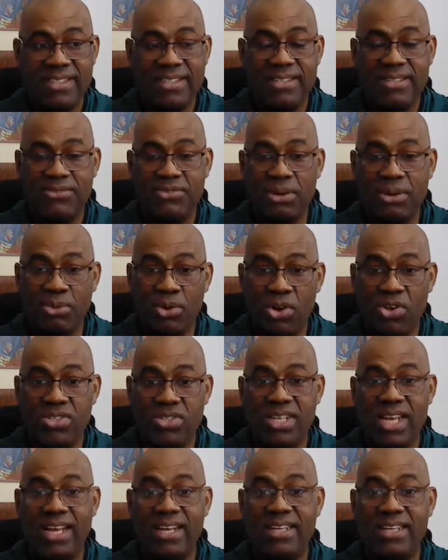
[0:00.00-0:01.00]
From
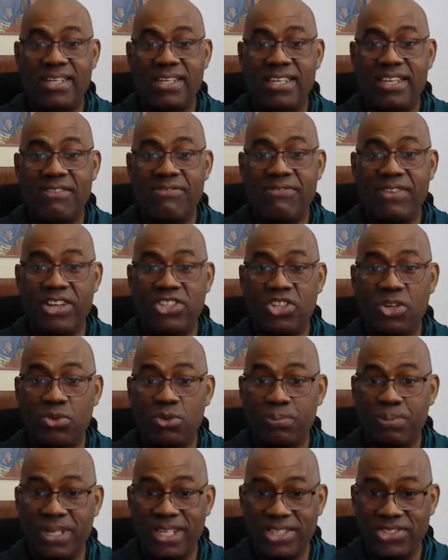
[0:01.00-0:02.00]
ulcer, infection will
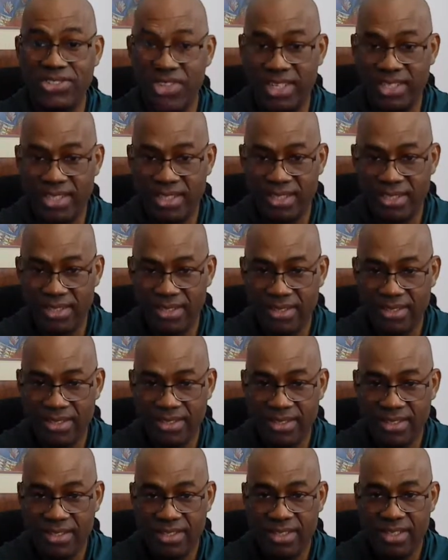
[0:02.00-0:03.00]
penetrate.
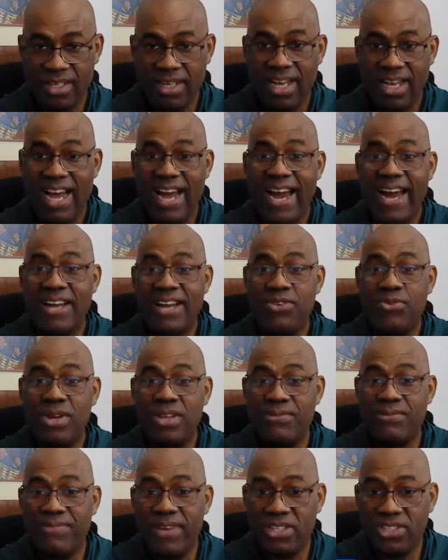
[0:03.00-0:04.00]
And when
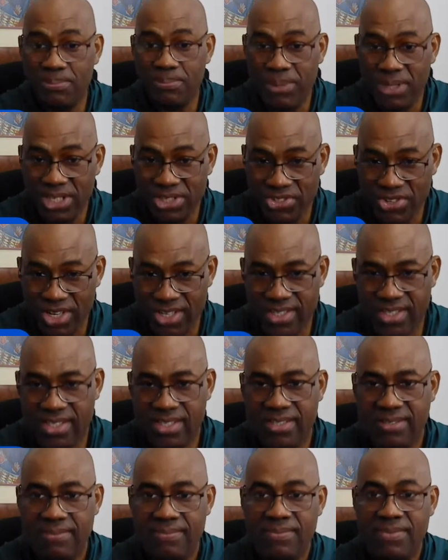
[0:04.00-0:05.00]
infection
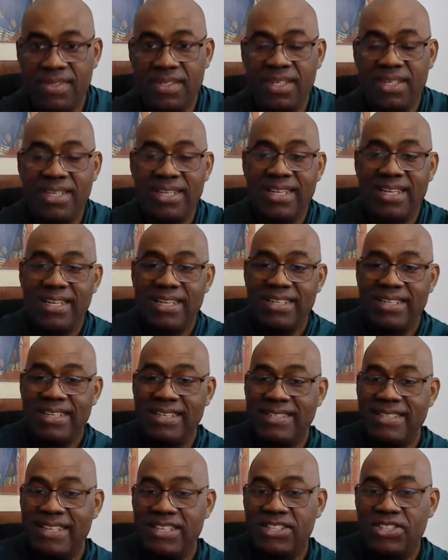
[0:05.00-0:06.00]
penetrates,
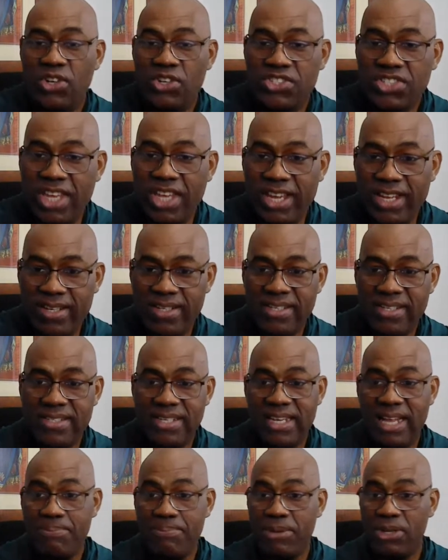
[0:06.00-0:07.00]
this is your skin. See
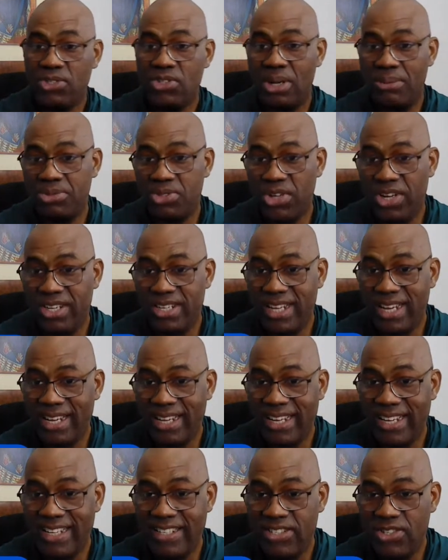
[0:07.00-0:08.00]
that picture I'm showing there
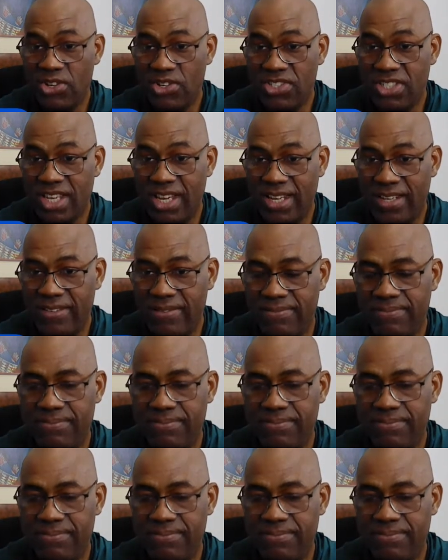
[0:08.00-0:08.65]
is your skin.